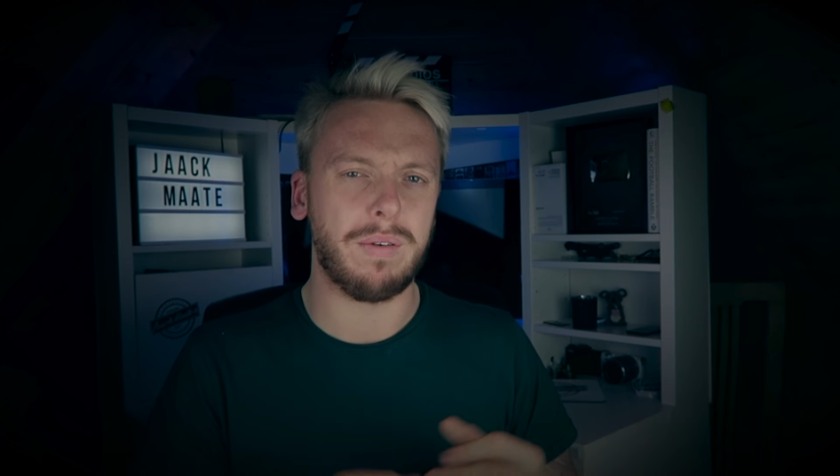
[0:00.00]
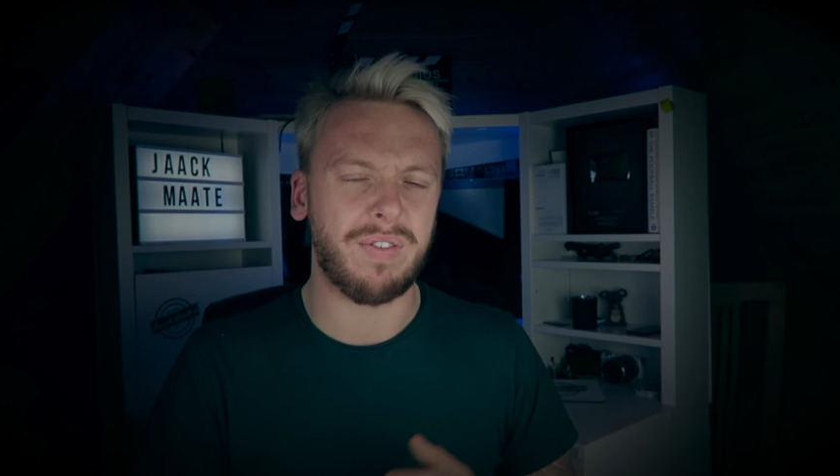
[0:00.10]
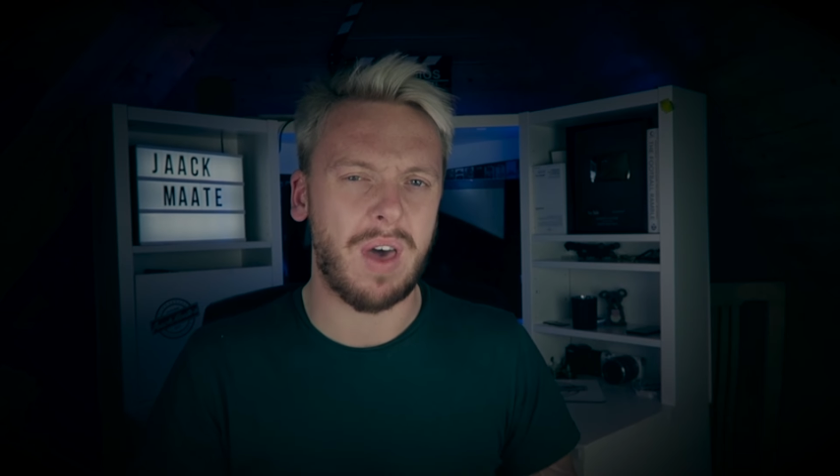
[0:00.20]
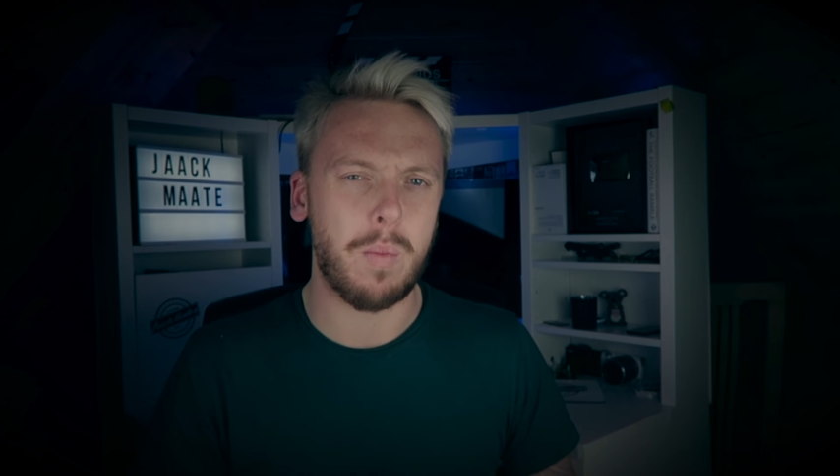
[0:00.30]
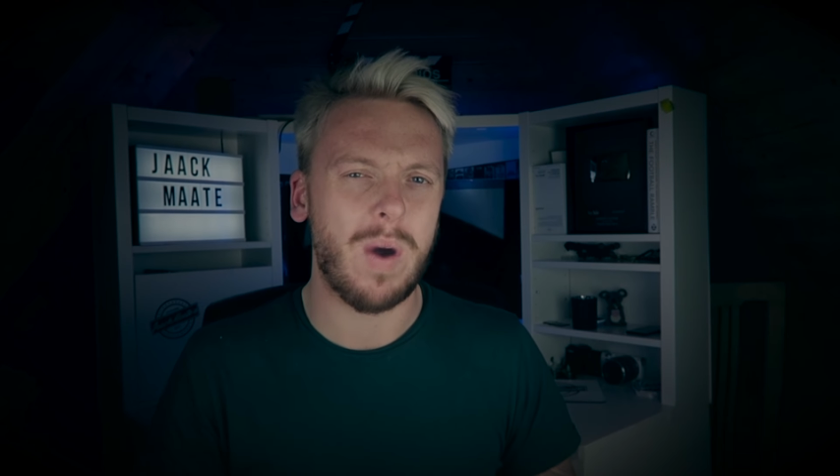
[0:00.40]
of
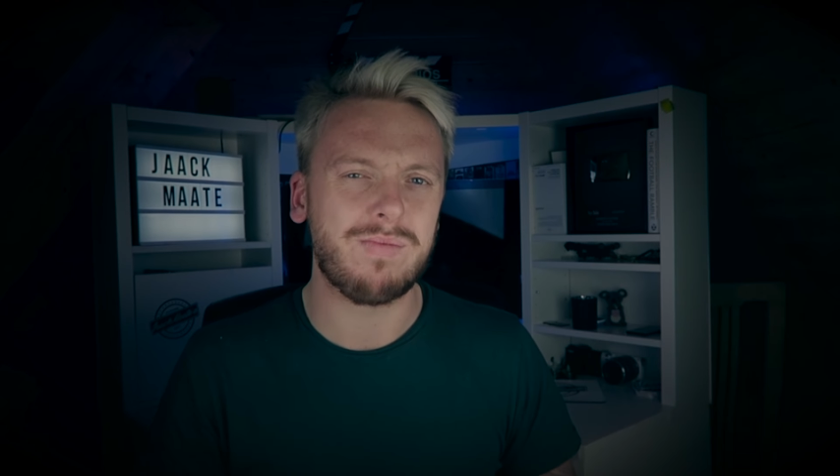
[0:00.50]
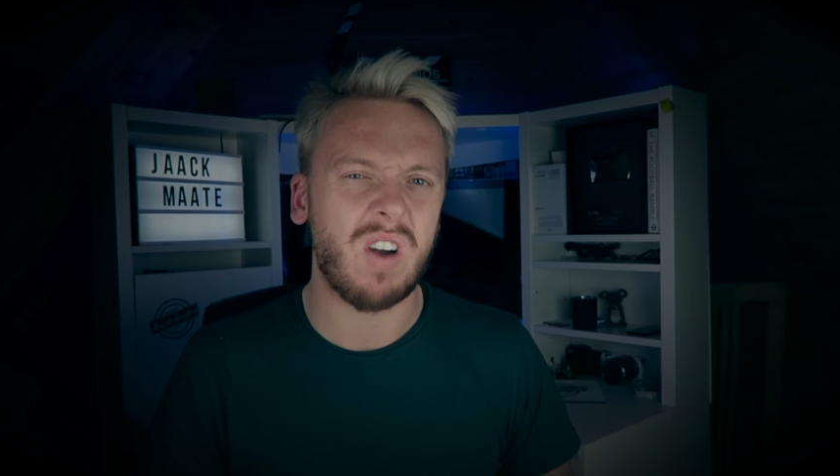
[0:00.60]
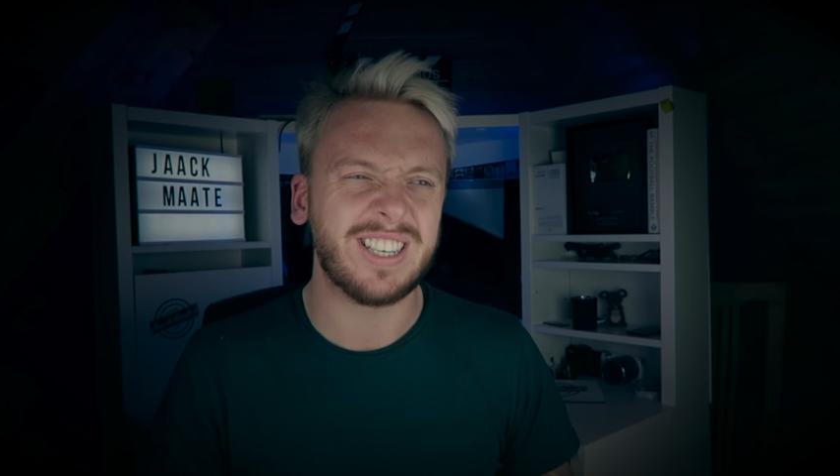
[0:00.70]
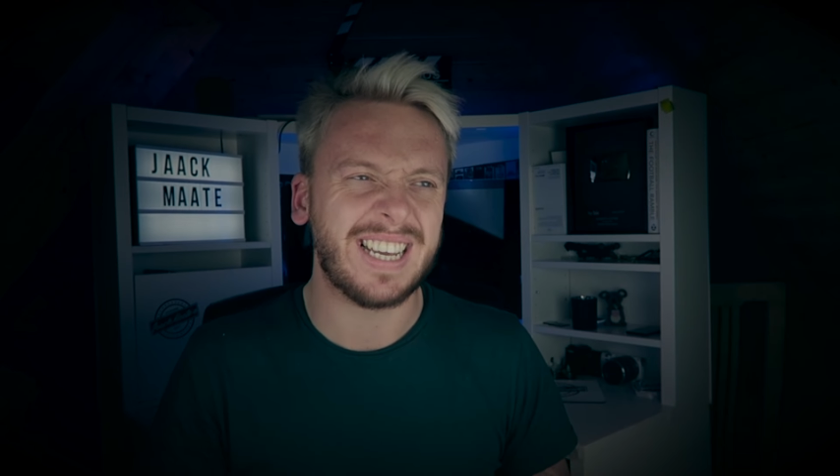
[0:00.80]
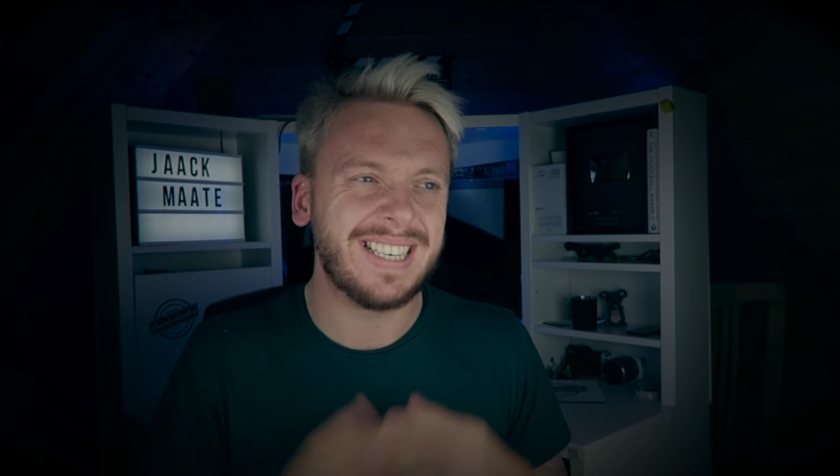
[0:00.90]
thumb when
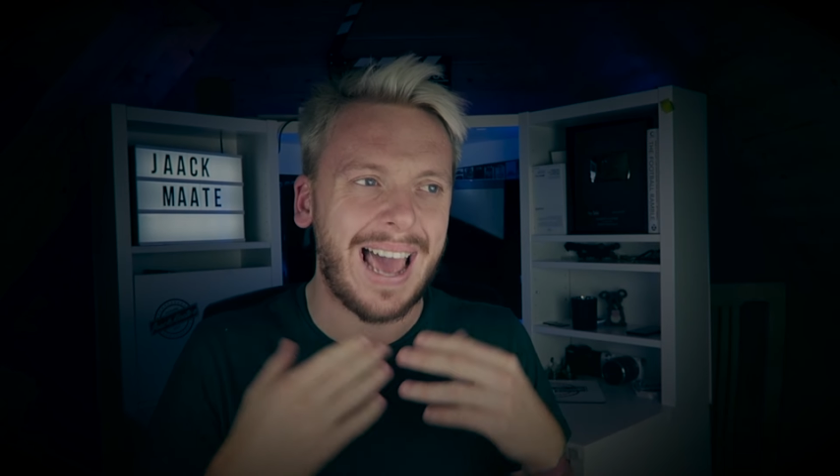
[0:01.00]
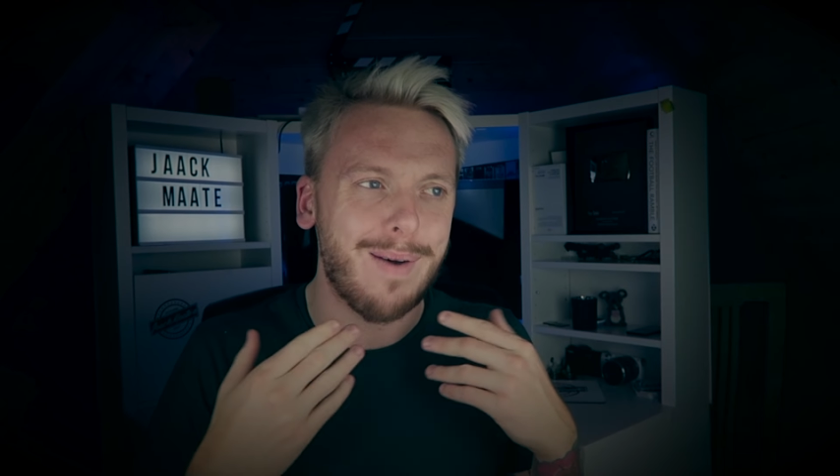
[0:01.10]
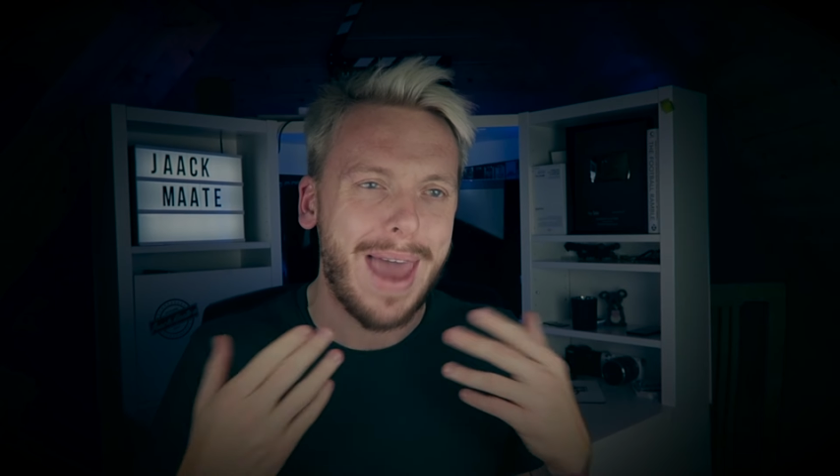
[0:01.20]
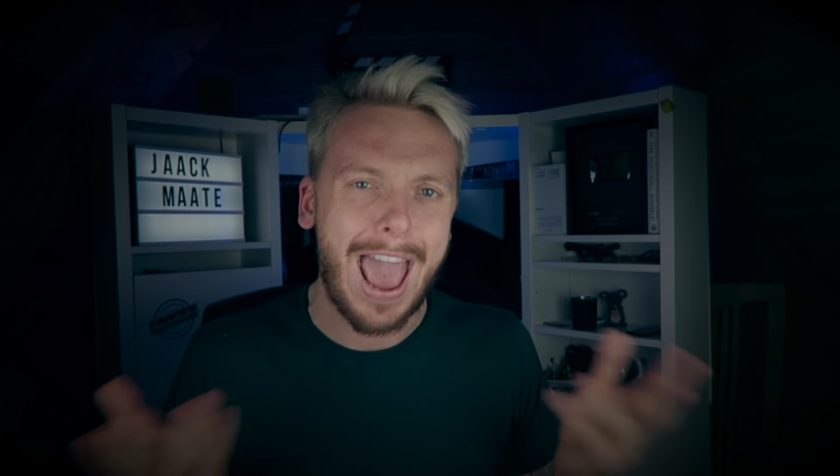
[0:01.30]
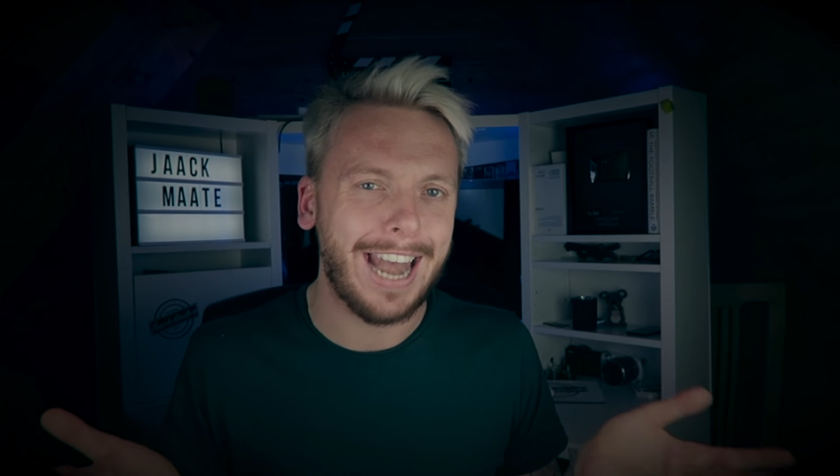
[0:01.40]
writing
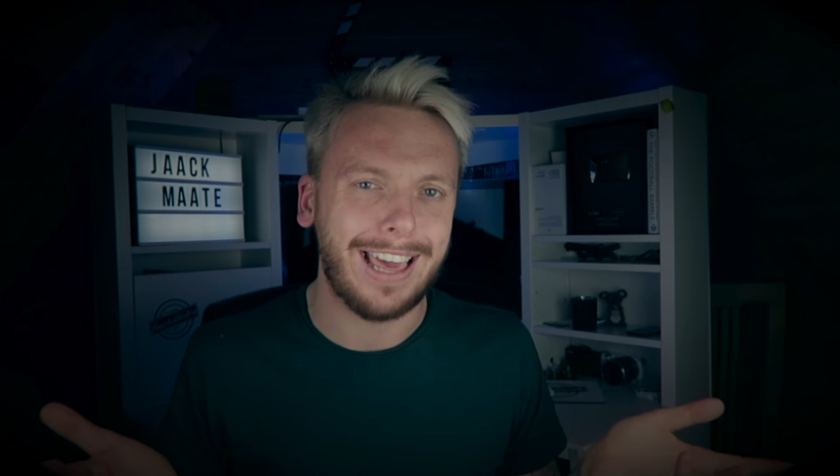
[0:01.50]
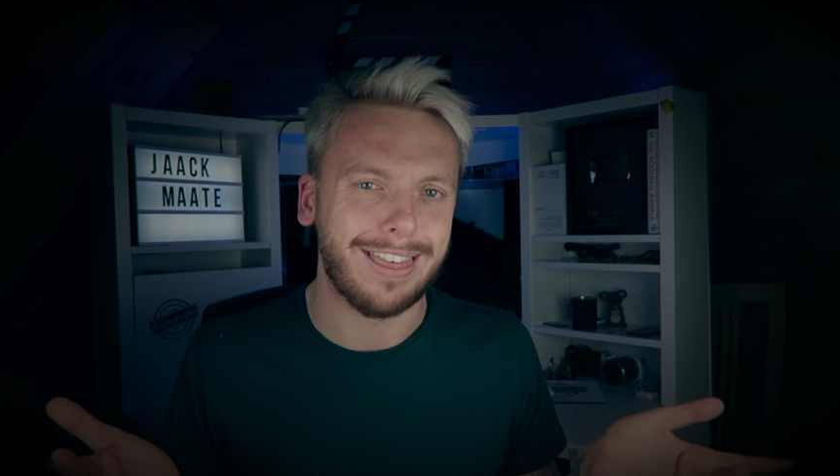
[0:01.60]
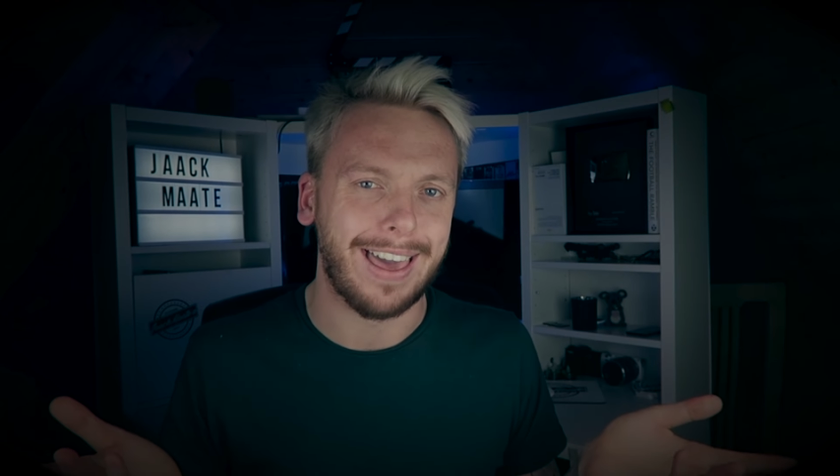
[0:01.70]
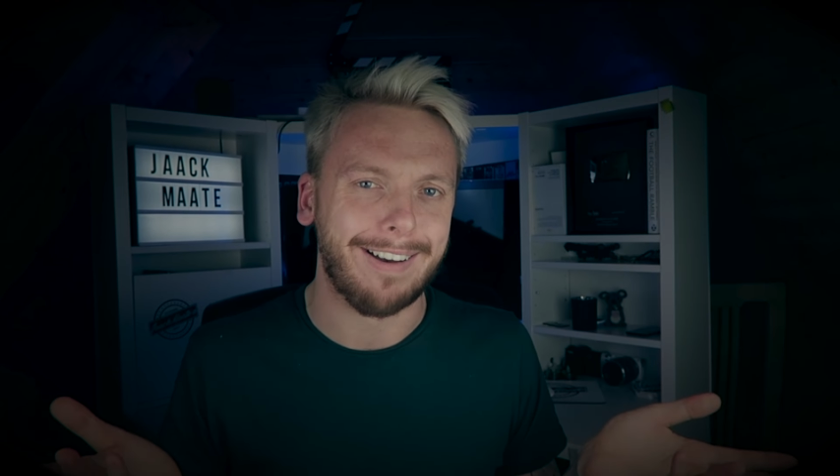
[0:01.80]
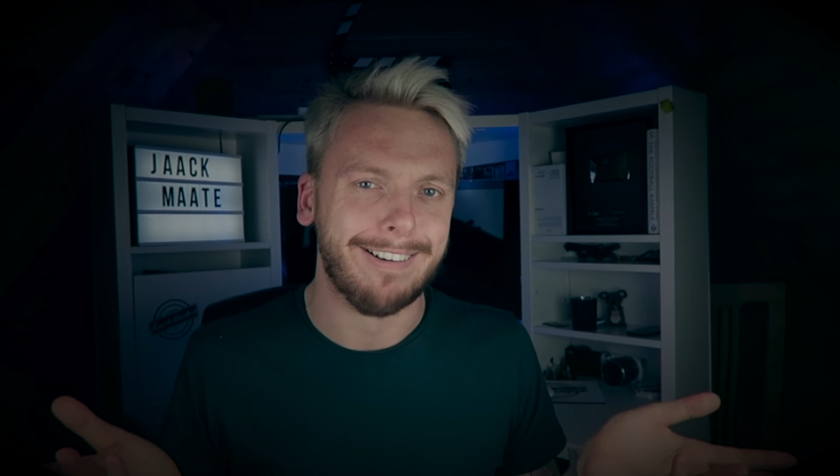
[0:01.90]
down
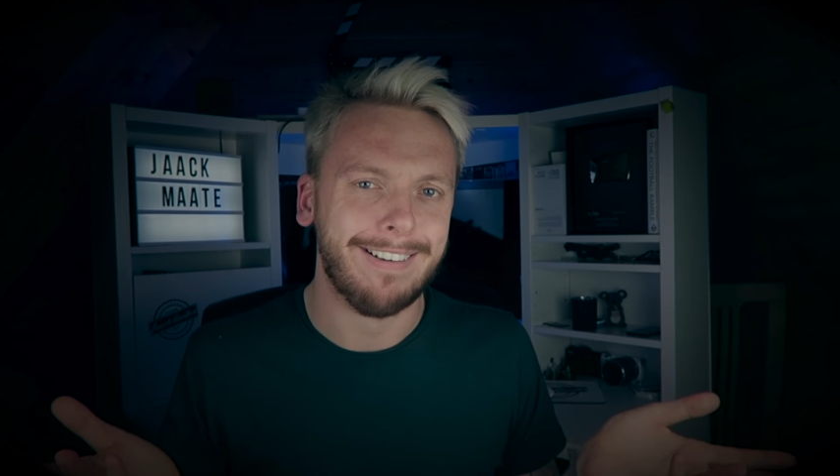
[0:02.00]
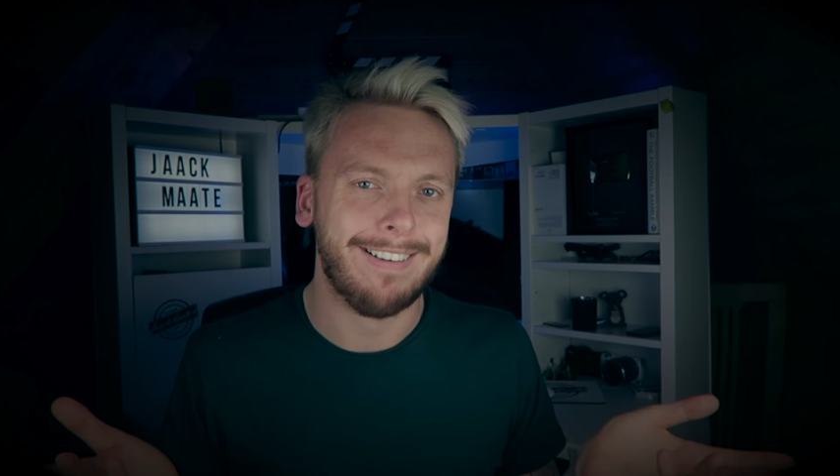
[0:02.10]
anything.